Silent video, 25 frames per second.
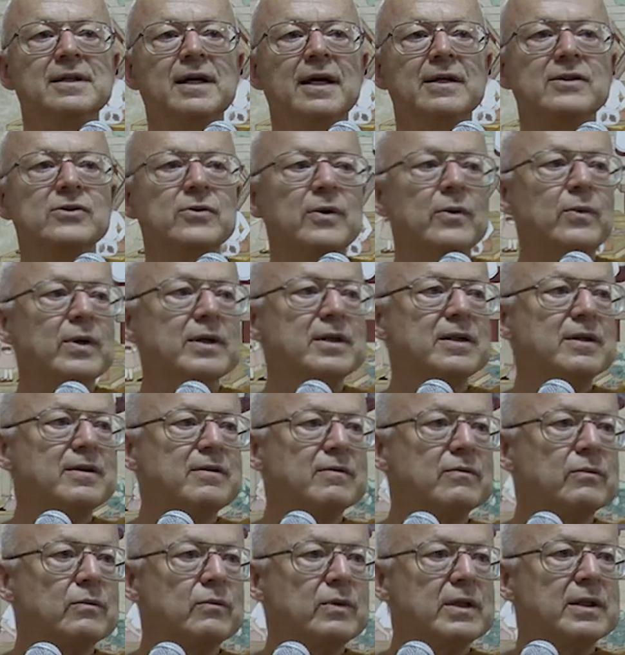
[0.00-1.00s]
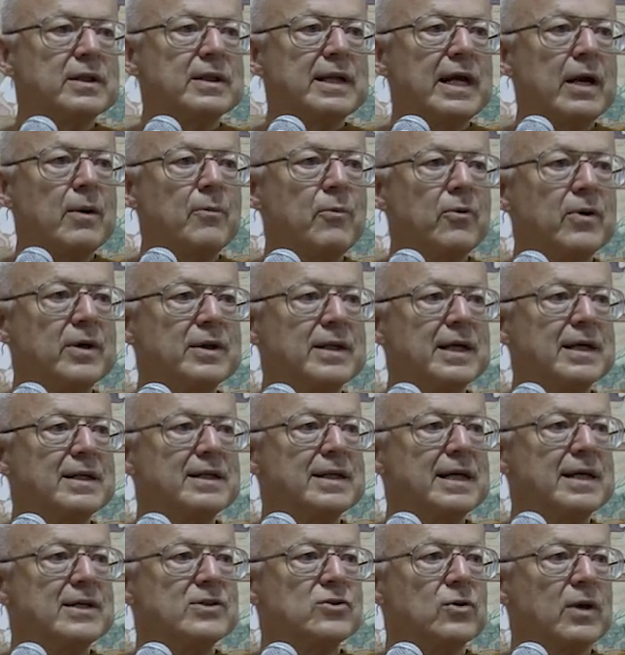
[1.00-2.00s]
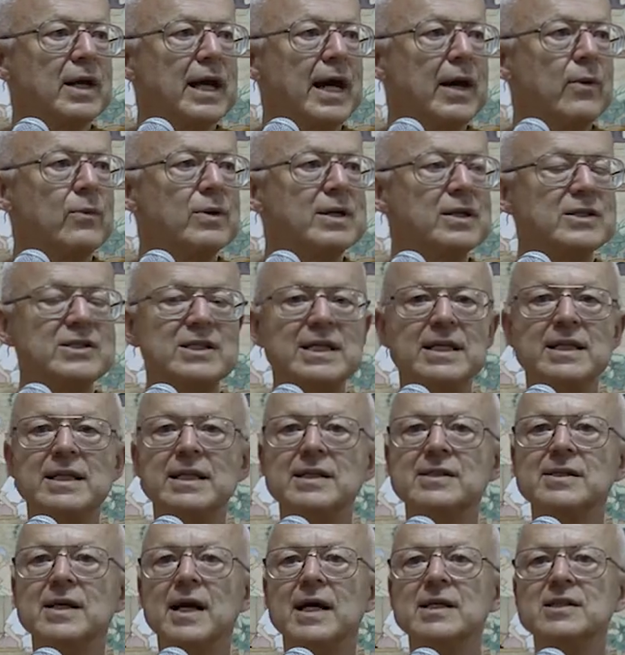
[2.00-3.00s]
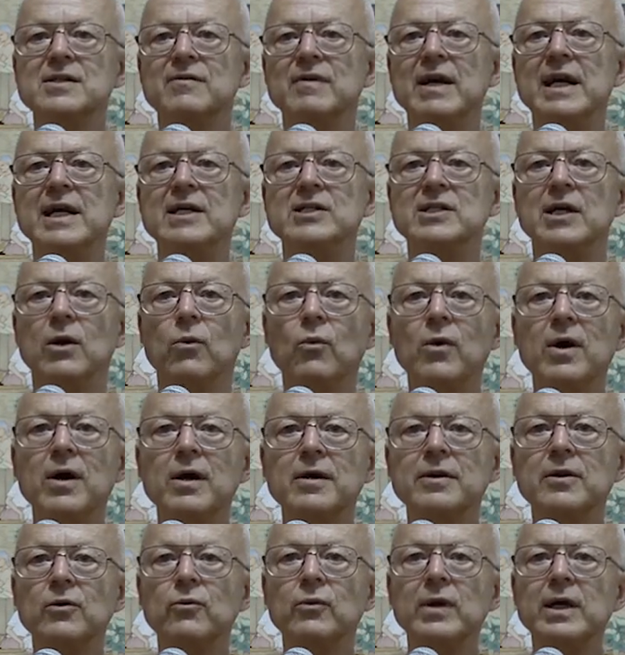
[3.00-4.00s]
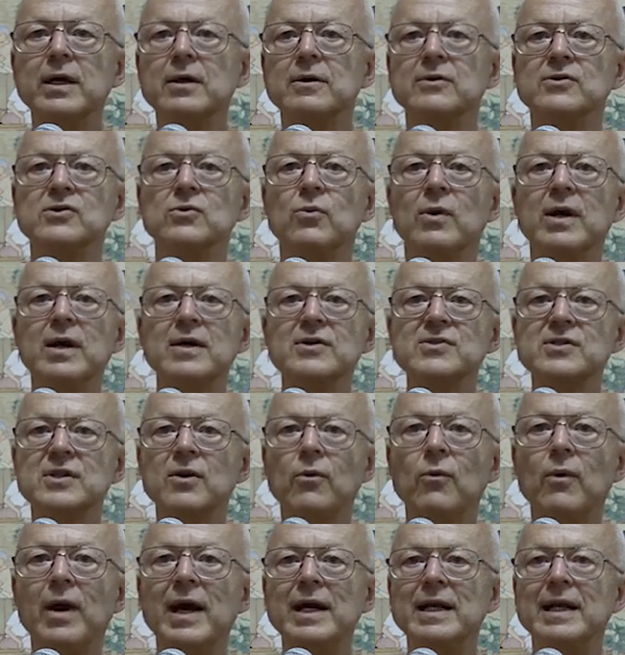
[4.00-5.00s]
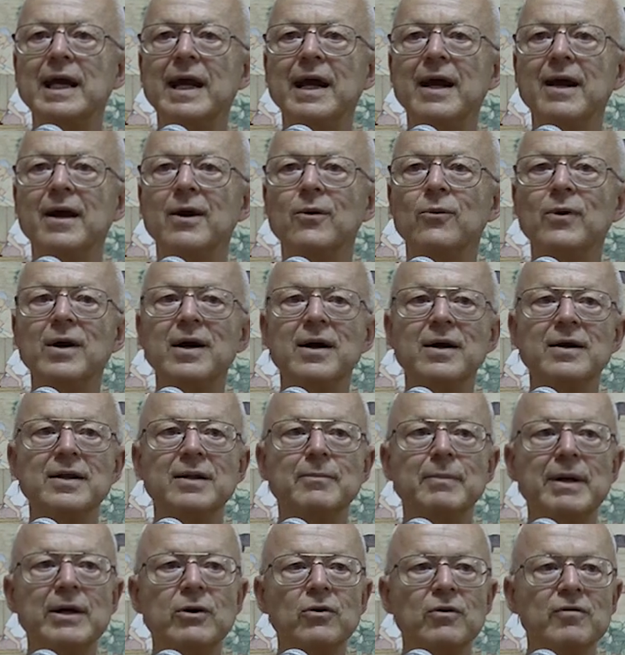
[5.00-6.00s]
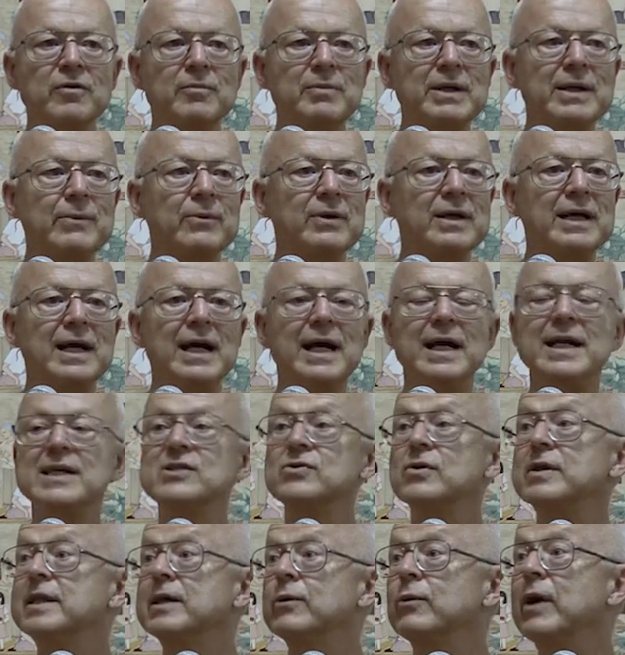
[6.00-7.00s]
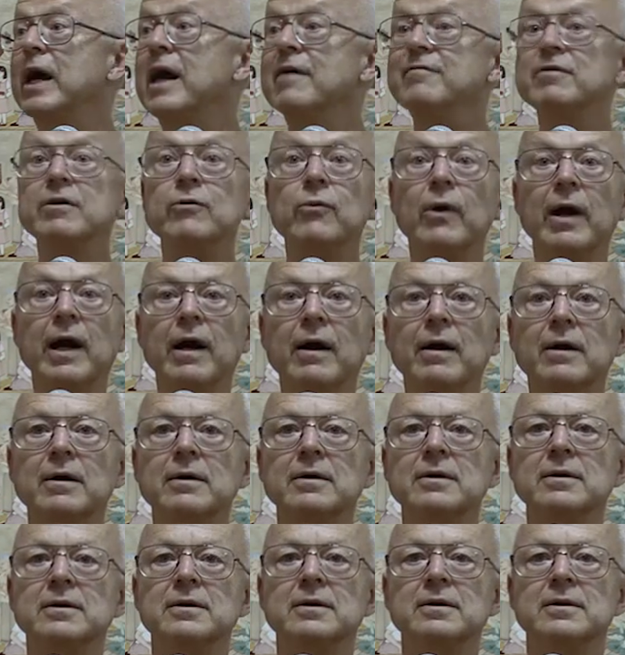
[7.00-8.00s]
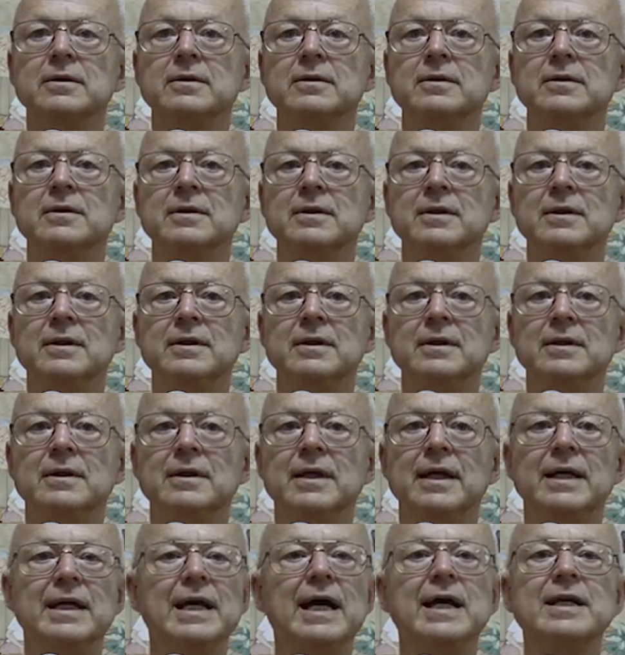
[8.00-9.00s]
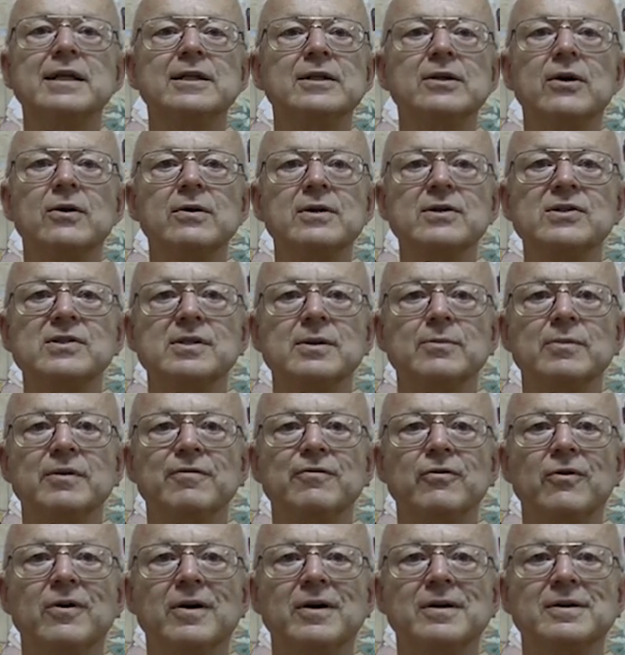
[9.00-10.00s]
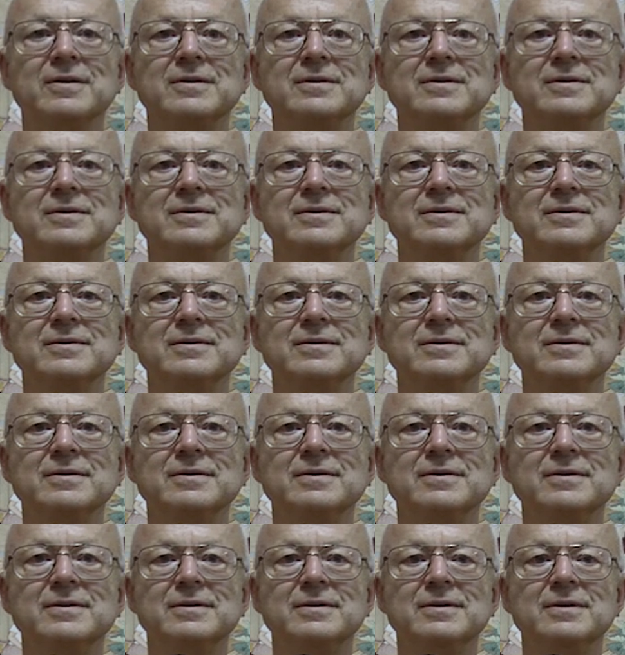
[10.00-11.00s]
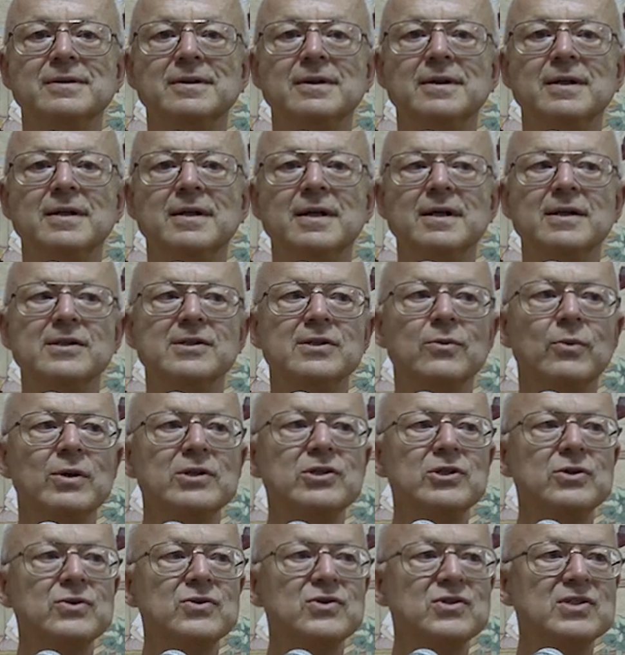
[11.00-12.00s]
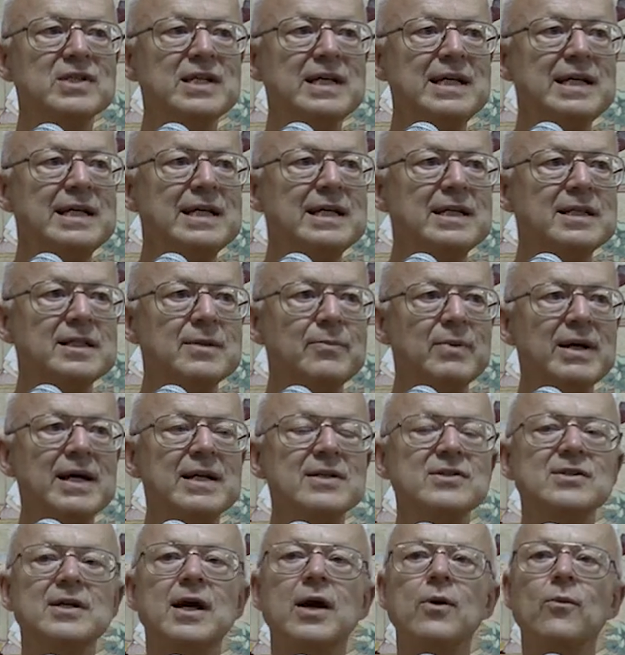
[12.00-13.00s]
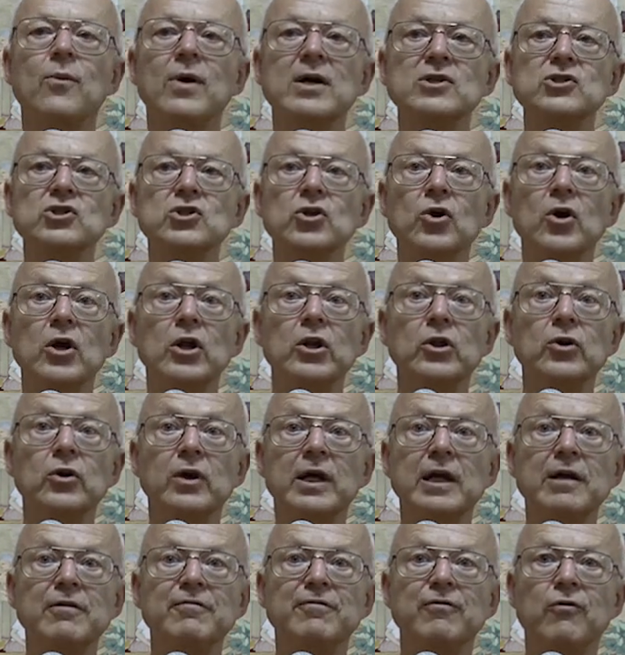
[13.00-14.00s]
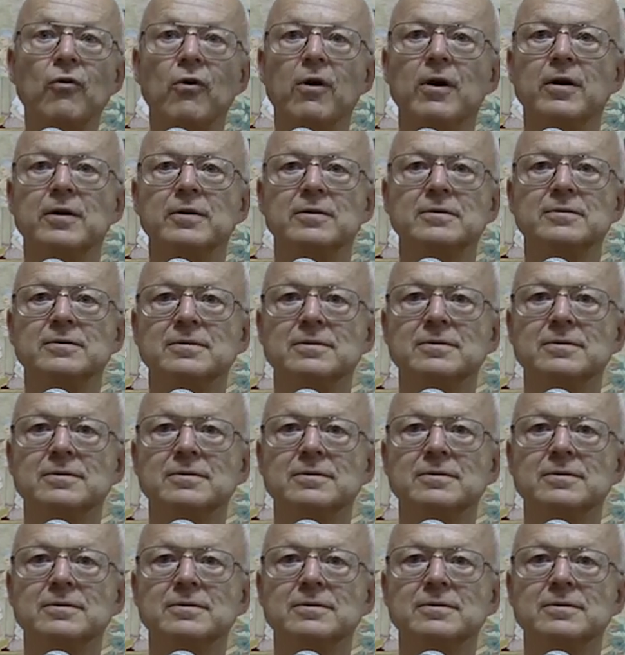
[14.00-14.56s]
And so we went to the, went to the airport that day and said, okay, I want to see the signs of aging. Where are the wrinkles? Where is the white hair? Where are the bent over people? And he saw they were everywhere. And he hadn't noticed them before. So what you see depends on what you're looking for.